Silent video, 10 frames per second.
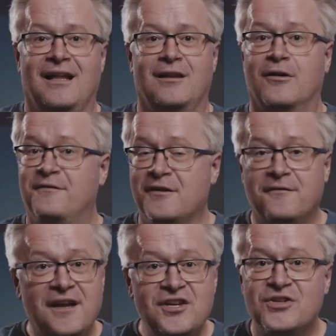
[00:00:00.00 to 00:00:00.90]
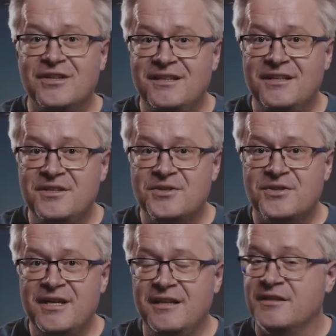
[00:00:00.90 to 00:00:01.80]
A lot of innovation in the
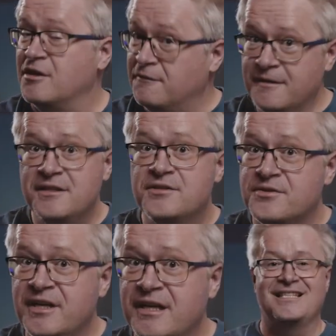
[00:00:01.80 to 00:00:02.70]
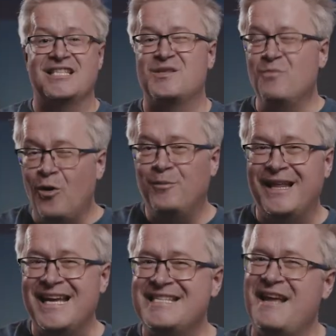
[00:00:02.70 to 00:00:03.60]
industry, in the software industry. It's a small
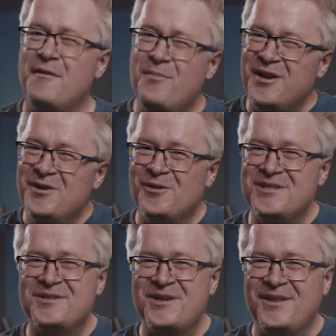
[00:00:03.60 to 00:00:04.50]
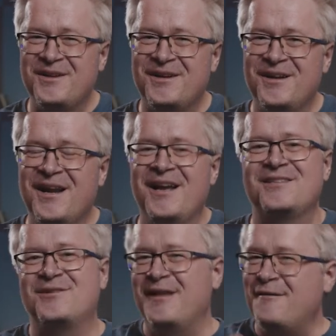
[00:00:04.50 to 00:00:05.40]
place, everybody knows each other,
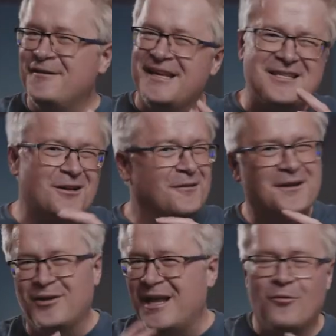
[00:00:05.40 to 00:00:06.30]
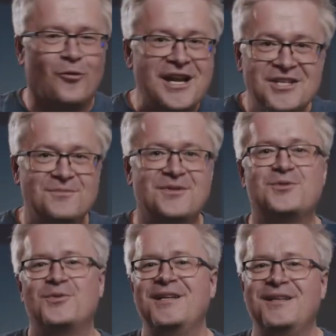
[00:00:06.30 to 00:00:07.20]
so therefore there's a lot of collaboration
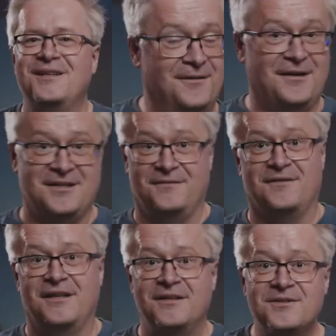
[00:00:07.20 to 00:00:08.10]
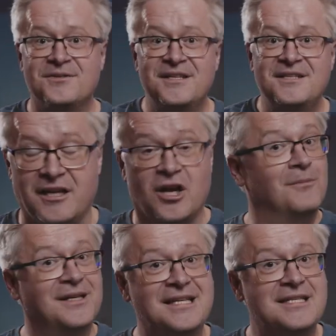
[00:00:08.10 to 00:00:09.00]
between the various different industries and
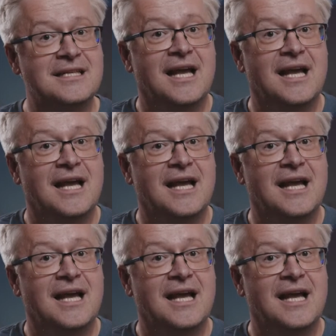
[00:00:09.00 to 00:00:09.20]
companies.